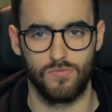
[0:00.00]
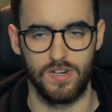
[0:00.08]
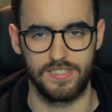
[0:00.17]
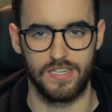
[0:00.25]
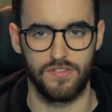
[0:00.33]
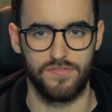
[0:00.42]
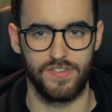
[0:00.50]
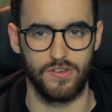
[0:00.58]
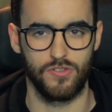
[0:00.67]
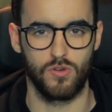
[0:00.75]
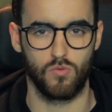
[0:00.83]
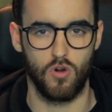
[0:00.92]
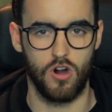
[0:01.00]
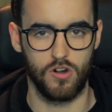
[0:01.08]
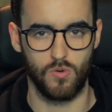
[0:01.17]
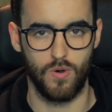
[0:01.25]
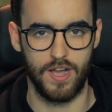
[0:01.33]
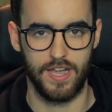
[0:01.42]
went down the field the
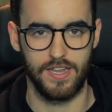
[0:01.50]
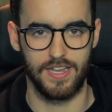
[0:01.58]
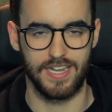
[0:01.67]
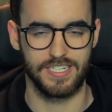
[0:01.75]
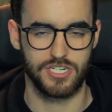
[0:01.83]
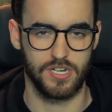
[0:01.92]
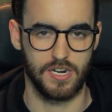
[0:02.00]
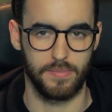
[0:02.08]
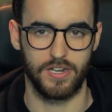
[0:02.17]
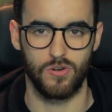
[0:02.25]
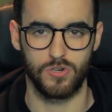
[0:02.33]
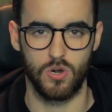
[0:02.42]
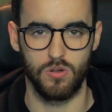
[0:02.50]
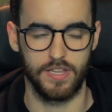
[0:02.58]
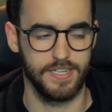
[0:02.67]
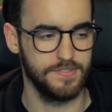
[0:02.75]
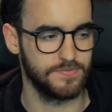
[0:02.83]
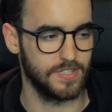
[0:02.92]
wrong way, and shot on my own
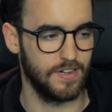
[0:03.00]
goalie.